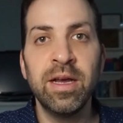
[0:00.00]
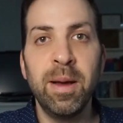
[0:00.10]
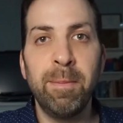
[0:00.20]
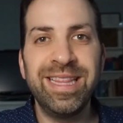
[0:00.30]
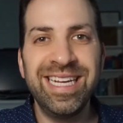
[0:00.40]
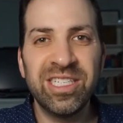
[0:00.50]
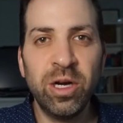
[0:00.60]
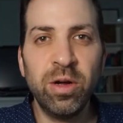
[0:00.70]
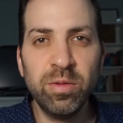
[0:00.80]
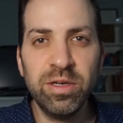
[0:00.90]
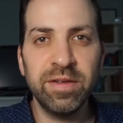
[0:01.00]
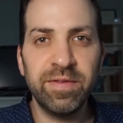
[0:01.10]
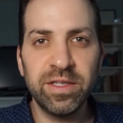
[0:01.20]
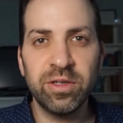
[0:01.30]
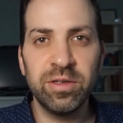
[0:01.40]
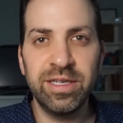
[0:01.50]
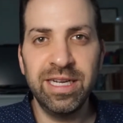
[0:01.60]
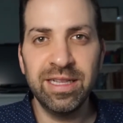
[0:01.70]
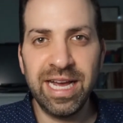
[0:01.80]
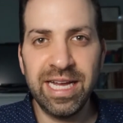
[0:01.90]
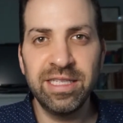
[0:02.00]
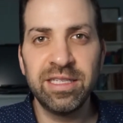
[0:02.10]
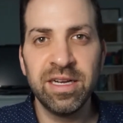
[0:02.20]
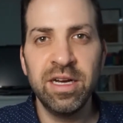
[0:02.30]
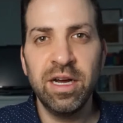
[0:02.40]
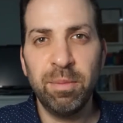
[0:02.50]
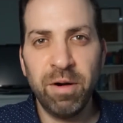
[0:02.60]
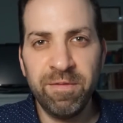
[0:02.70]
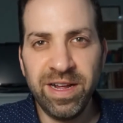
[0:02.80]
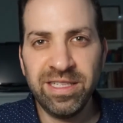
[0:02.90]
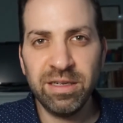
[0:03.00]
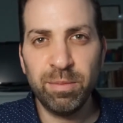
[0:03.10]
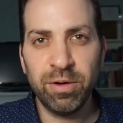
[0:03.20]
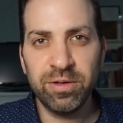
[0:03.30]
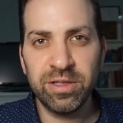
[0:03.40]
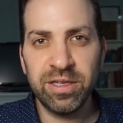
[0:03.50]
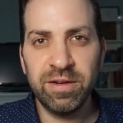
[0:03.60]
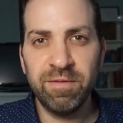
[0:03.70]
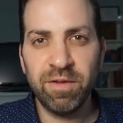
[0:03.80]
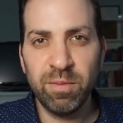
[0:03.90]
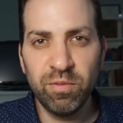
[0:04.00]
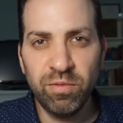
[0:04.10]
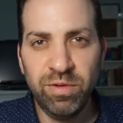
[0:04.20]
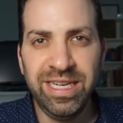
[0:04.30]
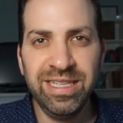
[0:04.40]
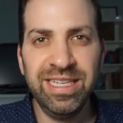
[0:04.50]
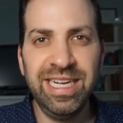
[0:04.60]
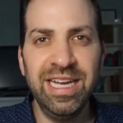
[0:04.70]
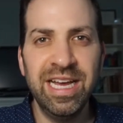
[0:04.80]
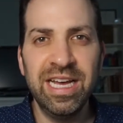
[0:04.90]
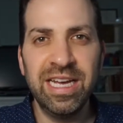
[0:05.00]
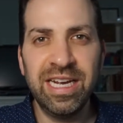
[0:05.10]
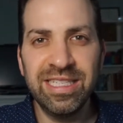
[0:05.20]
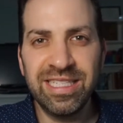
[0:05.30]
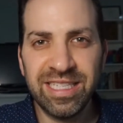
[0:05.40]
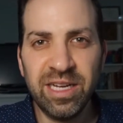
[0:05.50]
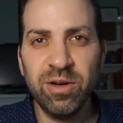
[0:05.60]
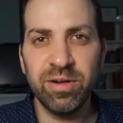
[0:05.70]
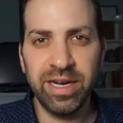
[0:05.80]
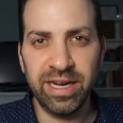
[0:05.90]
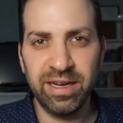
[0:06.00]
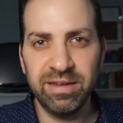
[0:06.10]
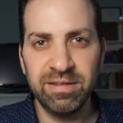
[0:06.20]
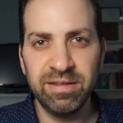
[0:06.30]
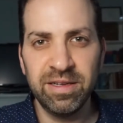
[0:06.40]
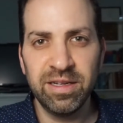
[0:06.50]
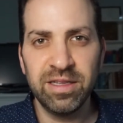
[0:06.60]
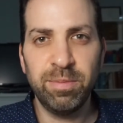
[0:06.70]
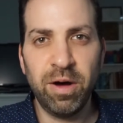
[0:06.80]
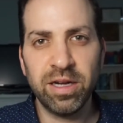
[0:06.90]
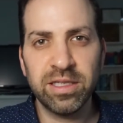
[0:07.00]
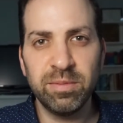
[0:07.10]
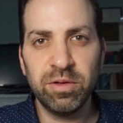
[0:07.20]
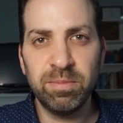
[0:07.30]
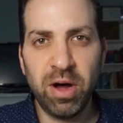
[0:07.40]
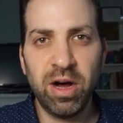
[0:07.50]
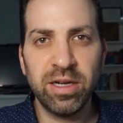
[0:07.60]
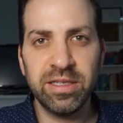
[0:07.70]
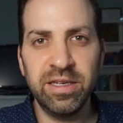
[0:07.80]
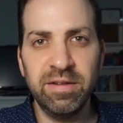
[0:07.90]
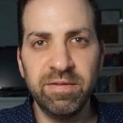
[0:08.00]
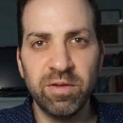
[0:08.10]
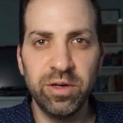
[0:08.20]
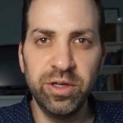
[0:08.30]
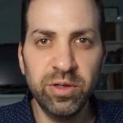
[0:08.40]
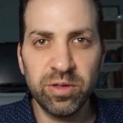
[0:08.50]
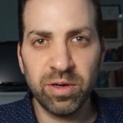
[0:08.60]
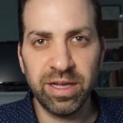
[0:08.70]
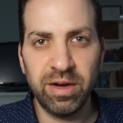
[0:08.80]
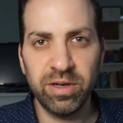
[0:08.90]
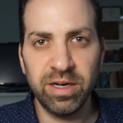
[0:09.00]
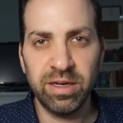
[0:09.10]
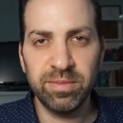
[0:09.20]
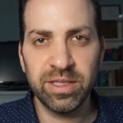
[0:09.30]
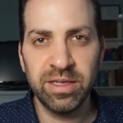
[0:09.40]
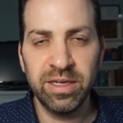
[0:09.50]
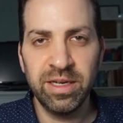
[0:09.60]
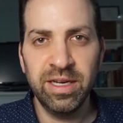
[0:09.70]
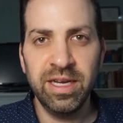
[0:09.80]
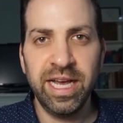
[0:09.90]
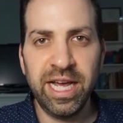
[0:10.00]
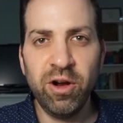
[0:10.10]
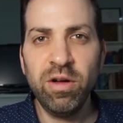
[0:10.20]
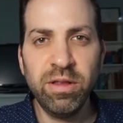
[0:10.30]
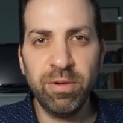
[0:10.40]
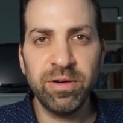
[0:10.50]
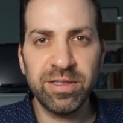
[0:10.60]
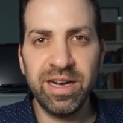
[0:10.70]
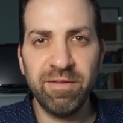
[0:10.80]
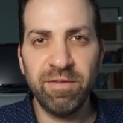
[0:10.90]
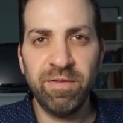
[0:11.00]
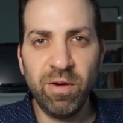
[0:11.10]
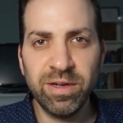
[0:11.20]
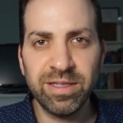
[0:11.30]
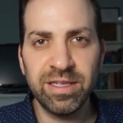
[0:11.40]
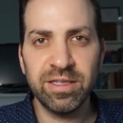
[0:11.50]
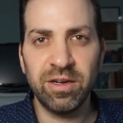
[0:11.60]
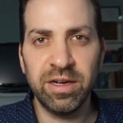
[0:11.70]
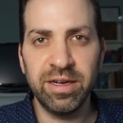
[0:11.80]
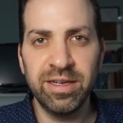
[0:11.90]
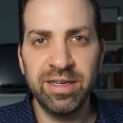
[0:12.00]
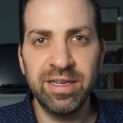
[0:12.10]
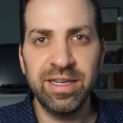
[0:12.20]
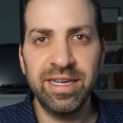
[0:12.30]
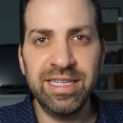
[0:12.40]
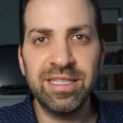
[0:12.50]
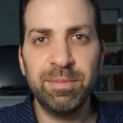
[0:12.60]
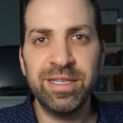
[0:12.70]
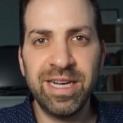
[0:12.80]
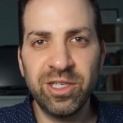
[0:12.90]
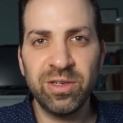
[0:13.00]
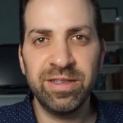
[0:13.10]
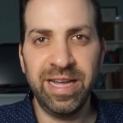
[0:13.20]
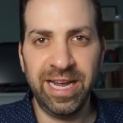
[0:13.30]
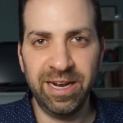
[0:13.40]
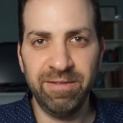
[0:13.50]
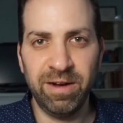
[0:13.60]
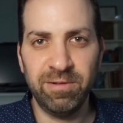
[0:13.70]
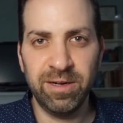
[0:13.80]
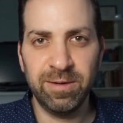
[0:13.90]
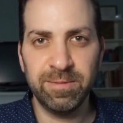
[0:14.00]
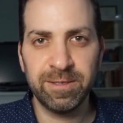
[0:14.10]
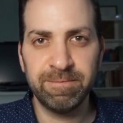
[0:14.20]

But the intolerance of uncertainty lens prevents a person from really considering the possible positive or neutral outcomes. And all the person ever focuses on is the potential negative outcomes.